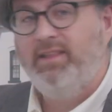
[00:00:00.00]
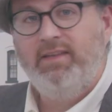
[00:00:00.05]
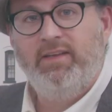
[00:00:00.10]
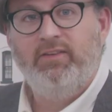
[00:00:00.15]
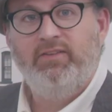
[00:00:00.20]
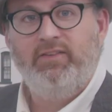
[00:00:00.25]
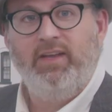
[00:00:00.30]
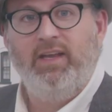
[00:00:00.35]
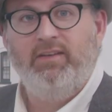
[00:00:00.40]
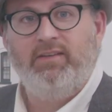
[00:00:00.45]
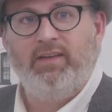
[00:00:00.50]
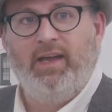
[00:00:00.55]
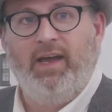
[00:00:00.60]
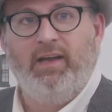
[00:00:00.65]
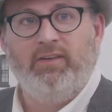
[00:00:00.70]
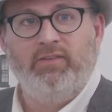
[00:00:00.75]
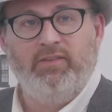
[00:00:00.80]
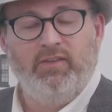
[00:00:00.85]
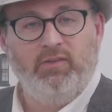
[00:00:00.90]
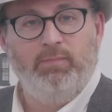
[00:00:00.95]
the estate
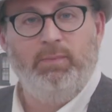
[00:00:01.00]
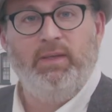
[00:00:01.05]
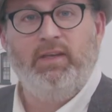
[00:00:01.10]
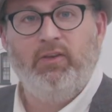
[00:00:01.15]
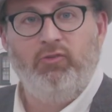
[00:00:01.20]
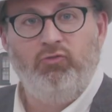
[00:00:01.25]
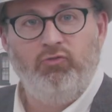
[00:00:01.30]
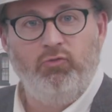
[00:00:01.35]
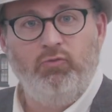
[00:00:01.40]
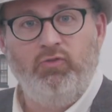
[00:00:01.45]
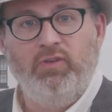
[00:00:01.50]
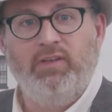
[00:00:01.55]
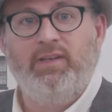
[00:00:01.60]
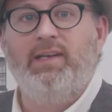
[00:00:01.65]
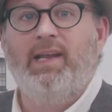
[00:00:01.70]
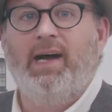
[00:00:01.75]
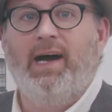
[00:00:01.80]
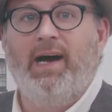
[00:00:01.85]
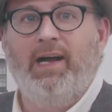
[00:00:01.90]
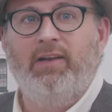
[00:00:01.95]
tax, it's because you did
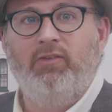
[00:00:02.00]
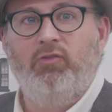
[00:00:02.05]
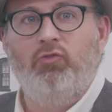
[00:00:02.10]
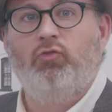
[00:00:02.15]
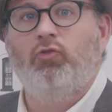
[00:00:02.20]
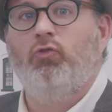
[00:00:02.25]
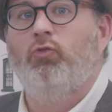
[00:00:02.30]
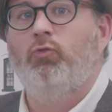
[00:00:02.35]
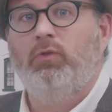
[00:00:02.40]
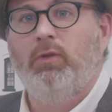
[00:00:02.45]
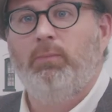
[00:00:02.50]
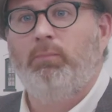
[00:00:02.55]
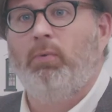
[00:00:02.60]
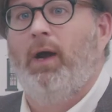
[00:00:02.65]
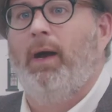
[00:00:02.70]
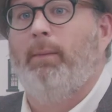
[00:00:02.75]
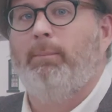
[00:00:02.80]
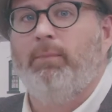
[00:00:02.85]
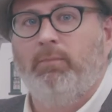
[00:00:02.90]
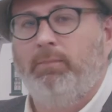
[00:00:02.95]
not do the proper